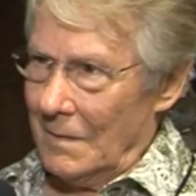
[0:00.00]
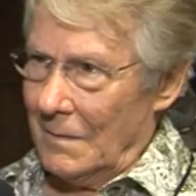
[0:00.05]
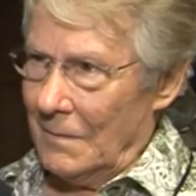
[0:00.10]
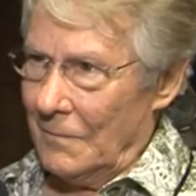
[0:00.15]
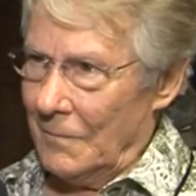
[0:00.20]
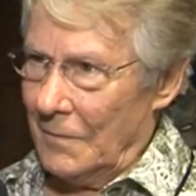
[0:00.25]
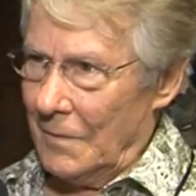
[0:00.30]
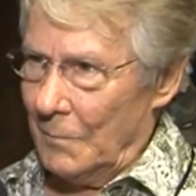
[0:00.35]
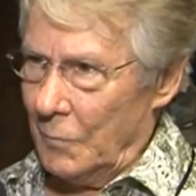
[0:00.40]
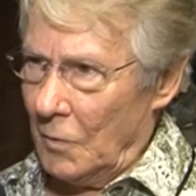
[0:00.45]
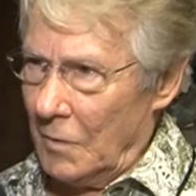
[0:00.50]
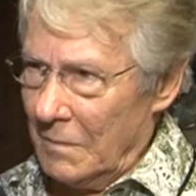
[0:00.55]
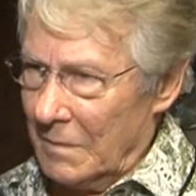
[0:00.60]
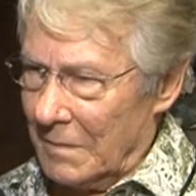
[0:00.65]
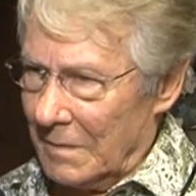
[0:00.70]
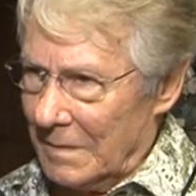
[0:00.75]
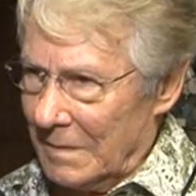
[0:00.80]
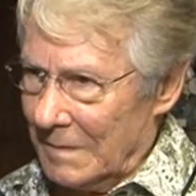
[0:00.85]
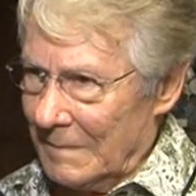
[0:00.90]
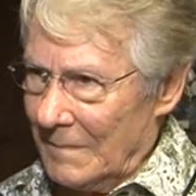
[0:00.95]
For the
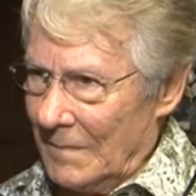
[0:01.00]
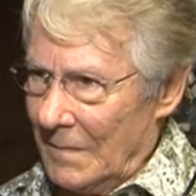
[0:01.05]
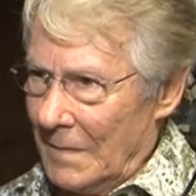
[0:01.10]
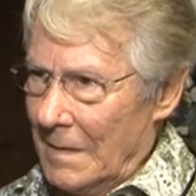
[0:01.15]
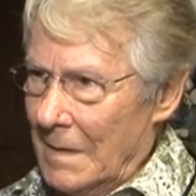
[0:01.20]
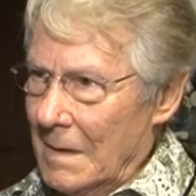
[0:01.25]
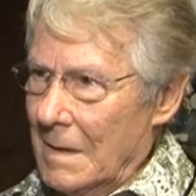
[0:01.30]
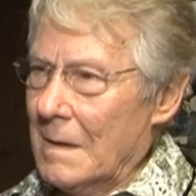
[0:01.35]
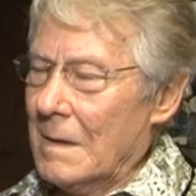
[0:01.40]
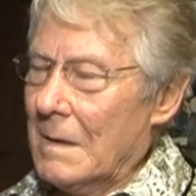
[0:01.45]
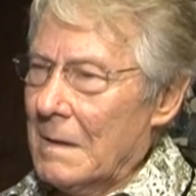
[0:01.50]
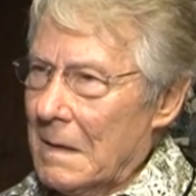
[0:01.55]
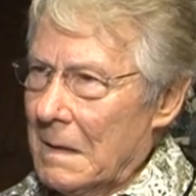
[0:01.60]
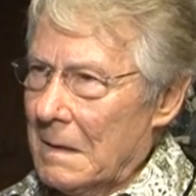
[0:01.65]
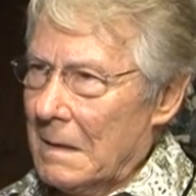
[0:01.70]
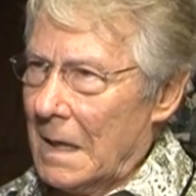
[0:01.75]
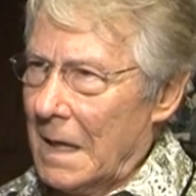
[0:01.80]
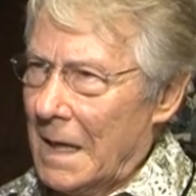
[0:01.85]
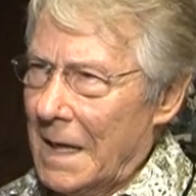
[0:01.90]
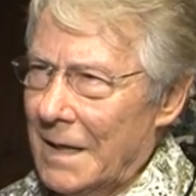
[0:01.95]
broker,
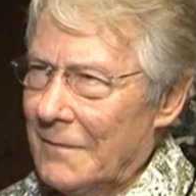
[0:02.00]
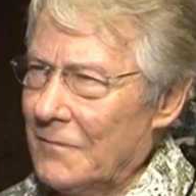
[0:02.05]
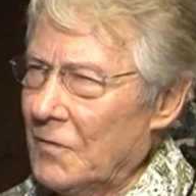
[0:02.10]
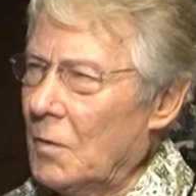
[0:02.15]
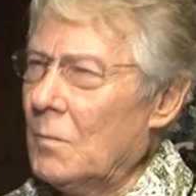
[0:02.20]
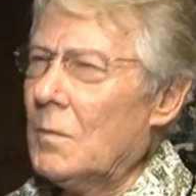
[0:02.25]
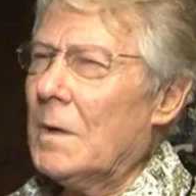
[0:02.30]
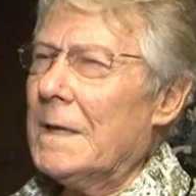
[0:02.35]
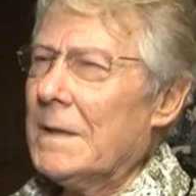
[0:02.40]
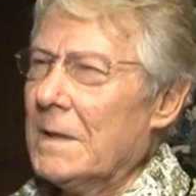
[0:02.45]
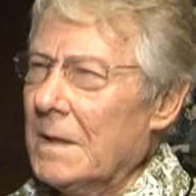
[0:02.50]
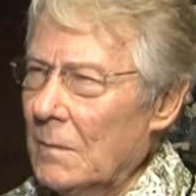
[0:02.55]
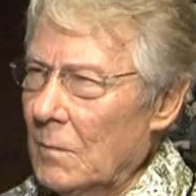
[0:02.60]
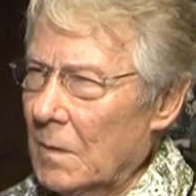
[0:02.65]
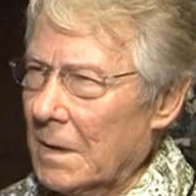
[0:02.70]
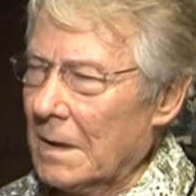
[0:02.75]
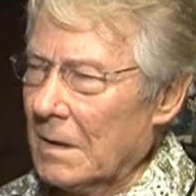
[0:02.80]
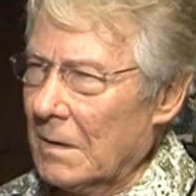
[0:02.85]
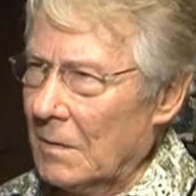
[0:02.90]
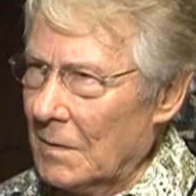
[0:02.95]
I have no idea
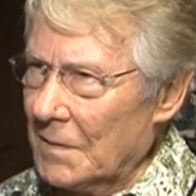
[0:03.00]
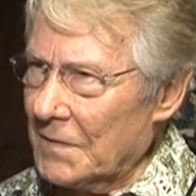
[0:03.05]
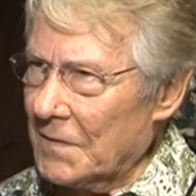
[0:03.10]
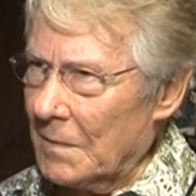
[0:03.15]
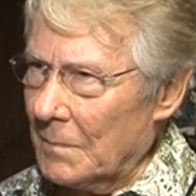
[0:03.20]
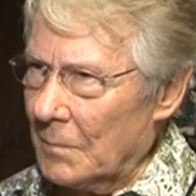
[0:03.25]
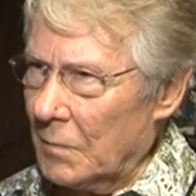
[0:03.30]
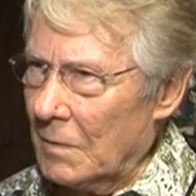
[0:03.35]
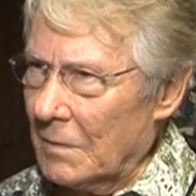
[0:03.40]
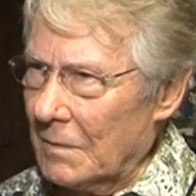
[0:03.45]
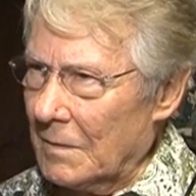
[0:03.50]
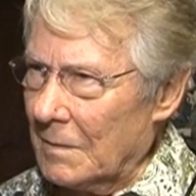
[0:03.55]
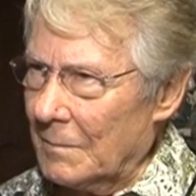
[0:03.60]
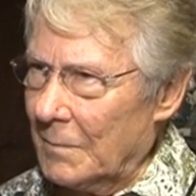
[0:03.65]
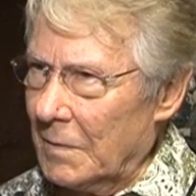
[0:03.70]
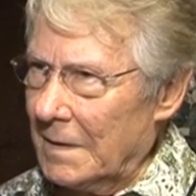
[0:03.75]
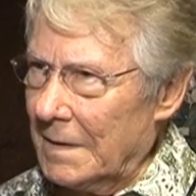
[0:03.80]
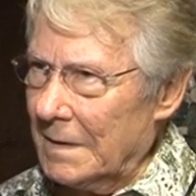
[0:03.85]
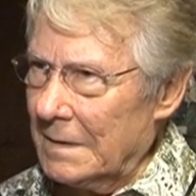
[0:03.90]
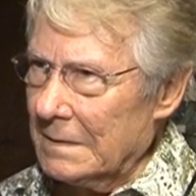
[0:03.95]
what it costs the broker,
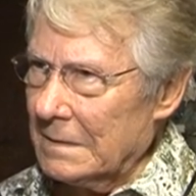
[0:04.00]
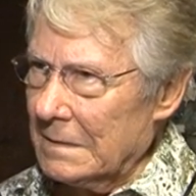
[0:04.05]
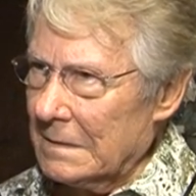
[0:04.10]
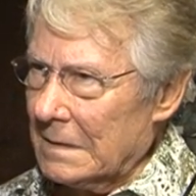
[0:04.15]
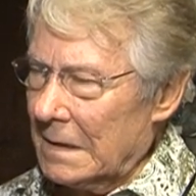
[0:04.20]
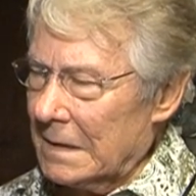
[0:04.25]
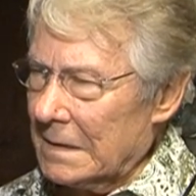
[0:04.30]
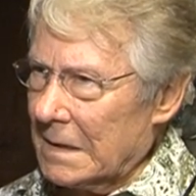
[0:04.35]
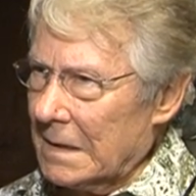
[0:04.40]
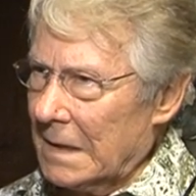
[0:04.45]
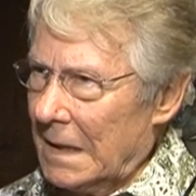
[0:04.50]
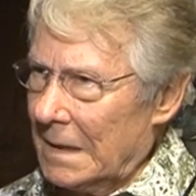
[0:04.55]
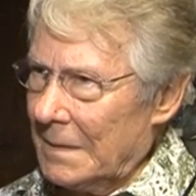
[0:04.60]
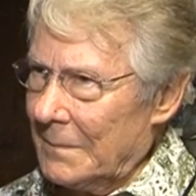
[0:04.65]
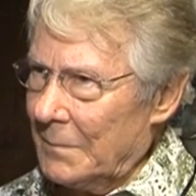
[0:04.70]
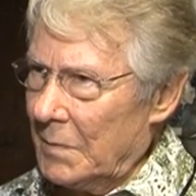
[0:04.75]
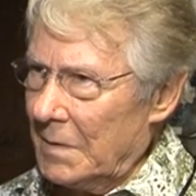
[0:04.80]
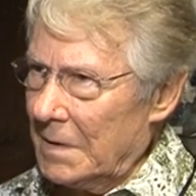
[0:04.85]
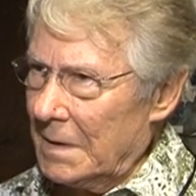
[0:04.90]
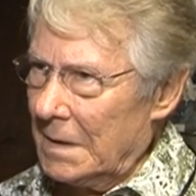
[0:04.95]
but it
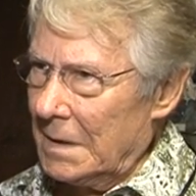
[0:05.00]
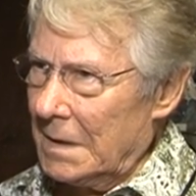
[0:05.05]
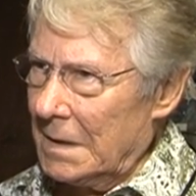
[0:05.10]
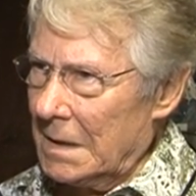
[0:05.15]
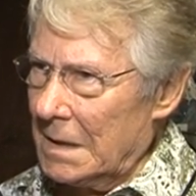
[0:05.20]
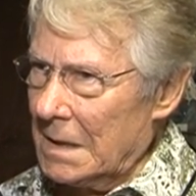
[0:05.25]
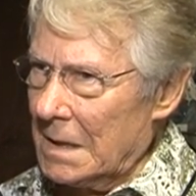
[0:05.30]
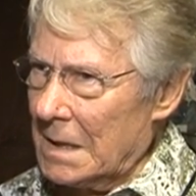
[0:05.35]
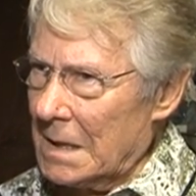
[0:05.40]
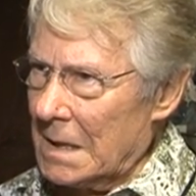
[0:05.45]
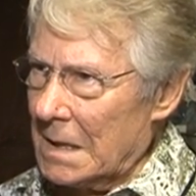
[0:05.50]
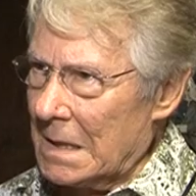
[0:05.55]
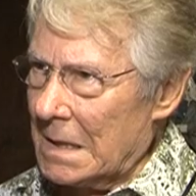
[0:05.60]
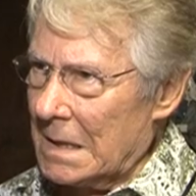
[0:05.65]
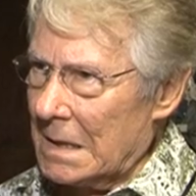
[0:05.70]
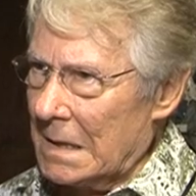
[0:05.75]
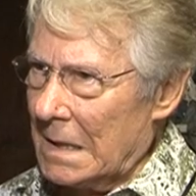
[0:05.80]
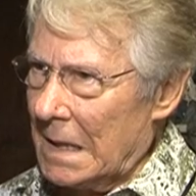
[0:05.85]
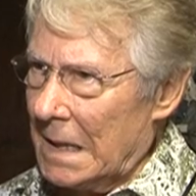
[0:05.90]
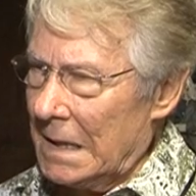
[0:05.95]
can't be
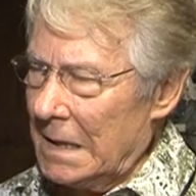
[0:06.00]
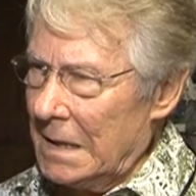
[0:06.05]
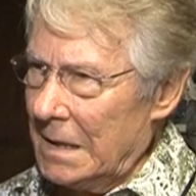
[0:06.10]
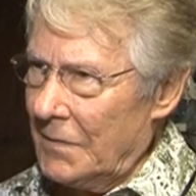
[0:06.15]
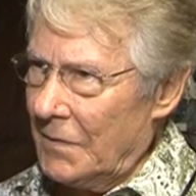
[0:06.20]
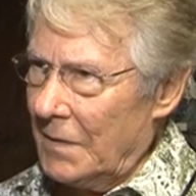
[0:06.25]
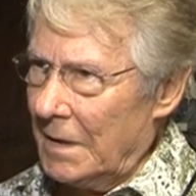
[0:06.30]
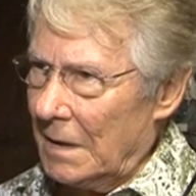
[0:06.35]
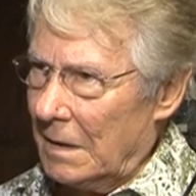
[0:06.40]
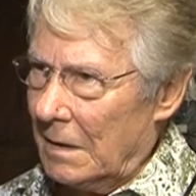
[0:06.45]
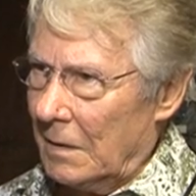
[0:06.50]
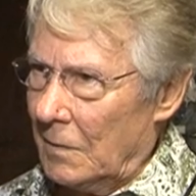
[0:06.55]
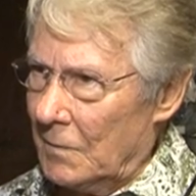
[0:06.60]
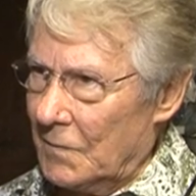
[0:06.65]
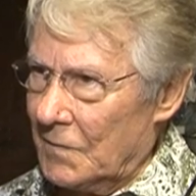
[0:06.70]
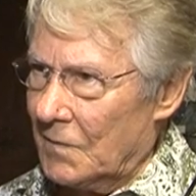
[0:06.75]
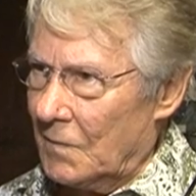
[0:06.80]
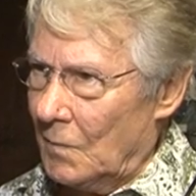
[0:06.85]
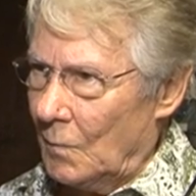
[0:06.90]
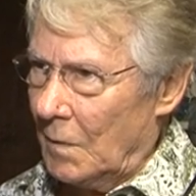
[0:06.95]
anything
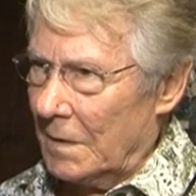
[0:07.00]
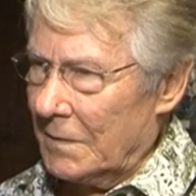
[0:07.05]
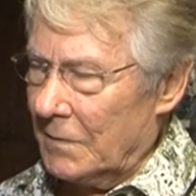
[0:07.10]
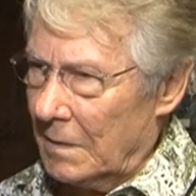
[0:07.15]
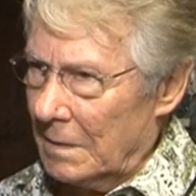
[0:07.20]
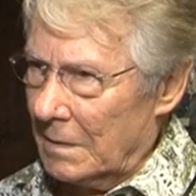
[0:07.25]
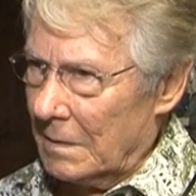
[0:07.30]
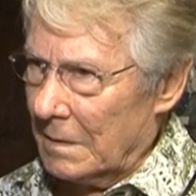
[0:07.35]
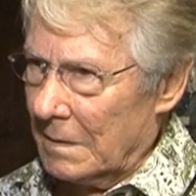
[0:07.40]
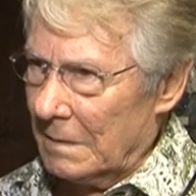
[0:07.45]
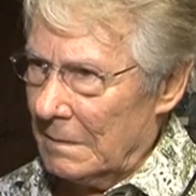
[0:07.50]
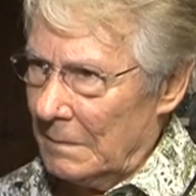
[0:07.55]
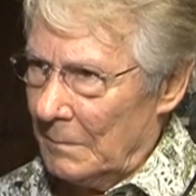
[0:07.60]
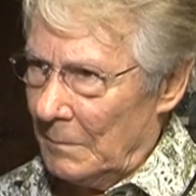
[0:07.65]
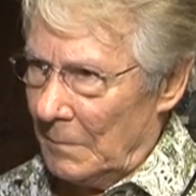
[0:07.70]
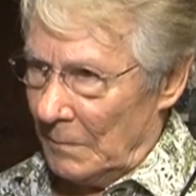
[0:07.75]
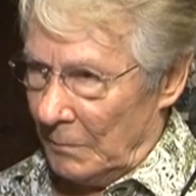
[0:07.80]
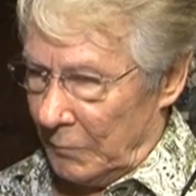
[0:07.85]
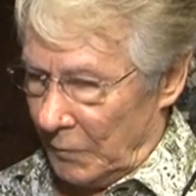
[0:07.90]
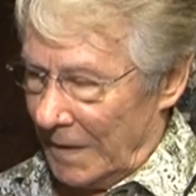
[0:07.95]
close to what they're
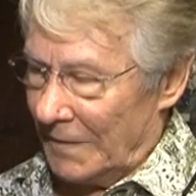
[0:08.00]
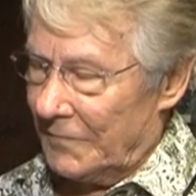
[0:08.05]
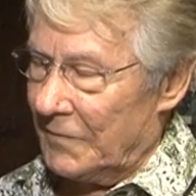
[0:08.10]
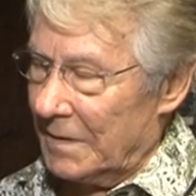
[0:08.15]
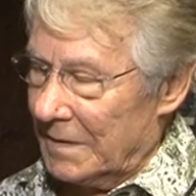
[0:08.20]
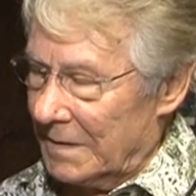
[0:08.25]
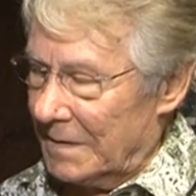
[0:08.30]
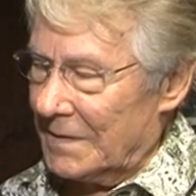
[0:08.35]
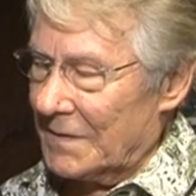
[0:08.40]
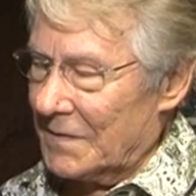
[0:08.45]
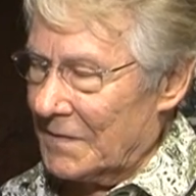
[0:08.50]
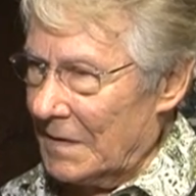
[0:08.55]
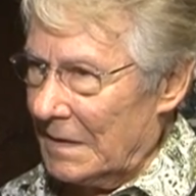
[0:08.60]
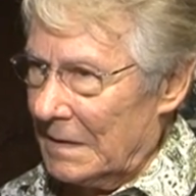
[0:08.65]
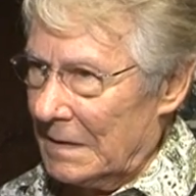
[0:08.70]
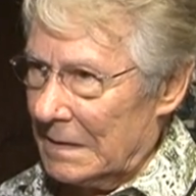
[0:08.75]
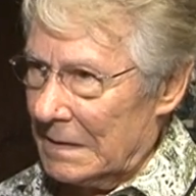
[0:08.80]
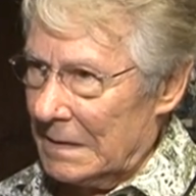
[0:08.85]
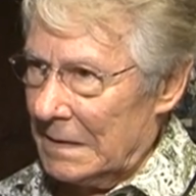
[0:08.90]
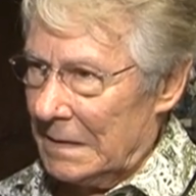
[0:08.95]
profit is
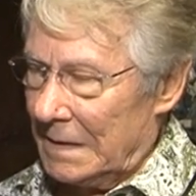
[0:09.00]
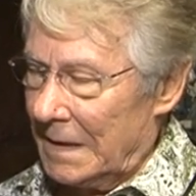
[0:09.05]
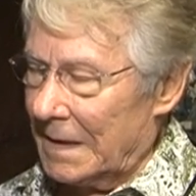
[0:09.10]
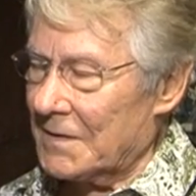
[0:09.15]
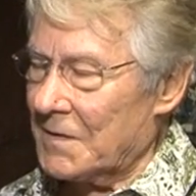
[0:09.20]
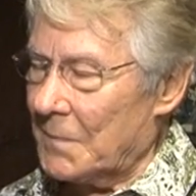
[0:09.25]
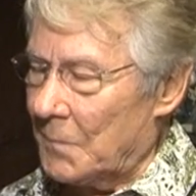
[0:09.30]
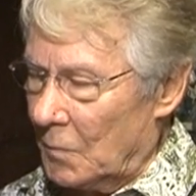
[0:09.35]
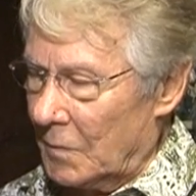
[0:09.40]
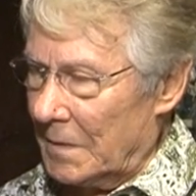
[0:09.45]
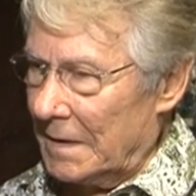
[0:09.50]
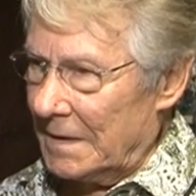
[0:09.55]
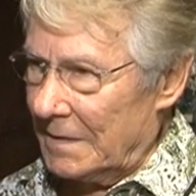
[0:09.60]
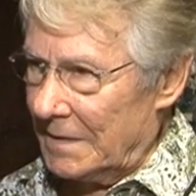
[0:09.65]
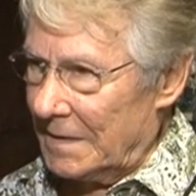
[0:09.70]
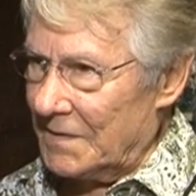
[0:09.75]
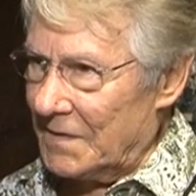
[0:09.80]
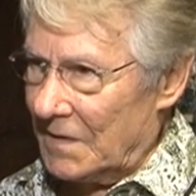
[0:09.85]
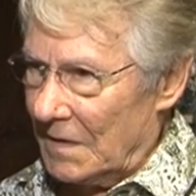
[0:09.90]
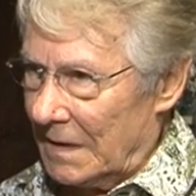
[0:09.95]
in exporting
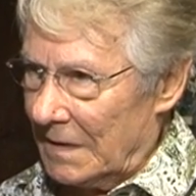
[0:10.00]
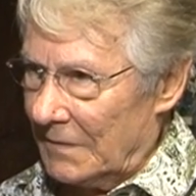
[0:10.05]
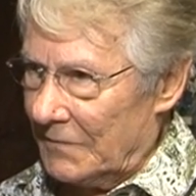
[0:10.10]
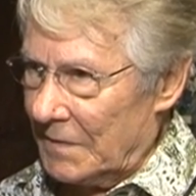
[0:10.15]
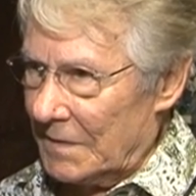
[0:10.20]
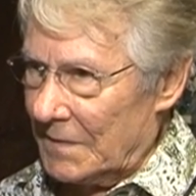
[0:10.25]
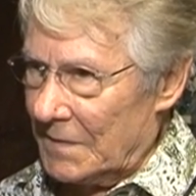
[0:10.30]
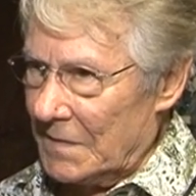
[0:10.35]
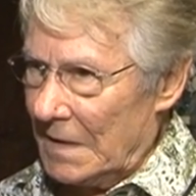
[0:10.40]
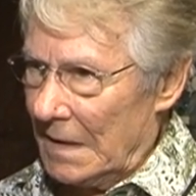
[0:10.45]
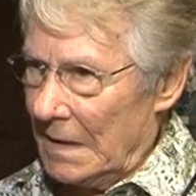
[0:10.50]
these dolphins.